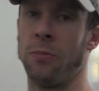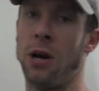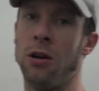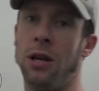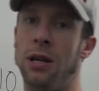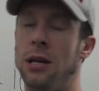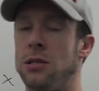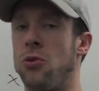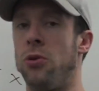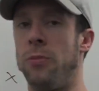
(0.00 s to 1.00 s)
Maryland
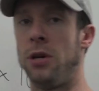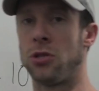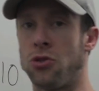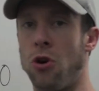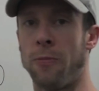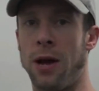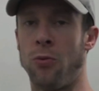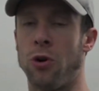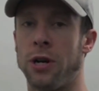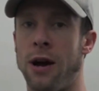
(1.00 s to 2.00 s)
is going to be a
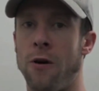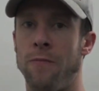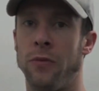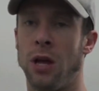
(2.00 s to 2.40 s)
strongman workout.